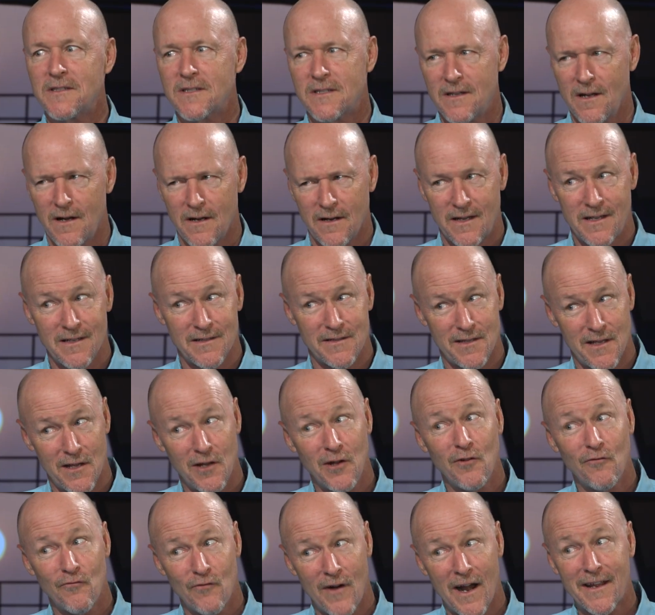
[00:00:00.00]
stung because
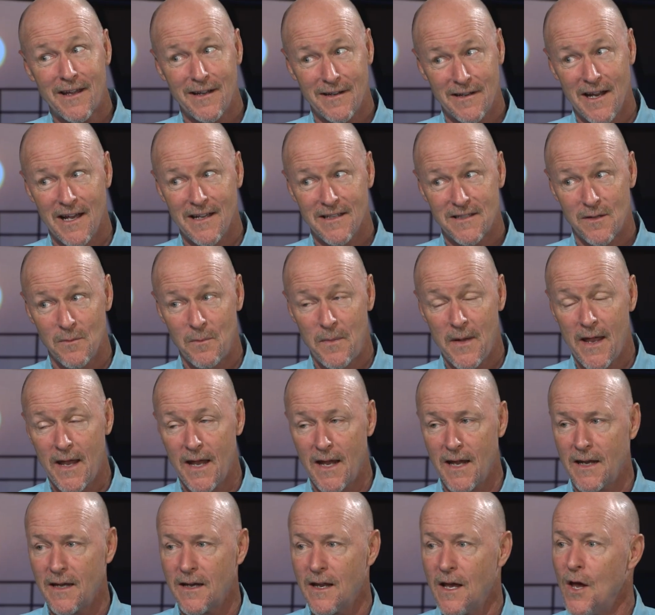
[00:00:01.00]
they'll recognize the
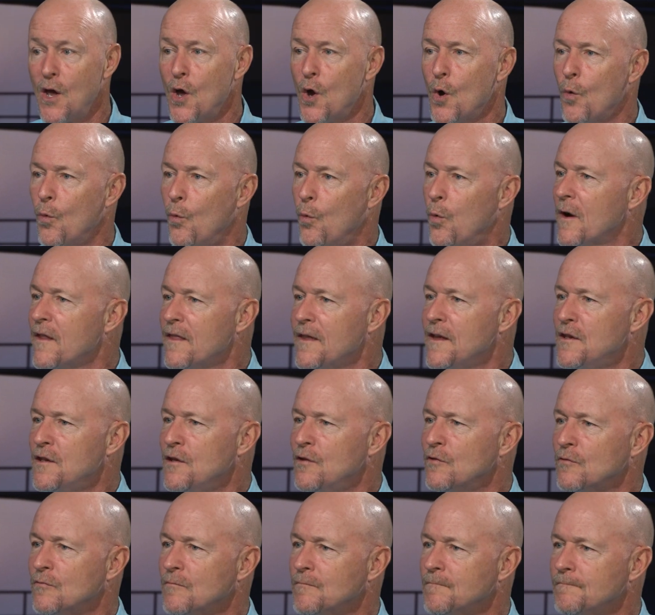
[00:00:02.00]
pain. Oh yeah. What do they do?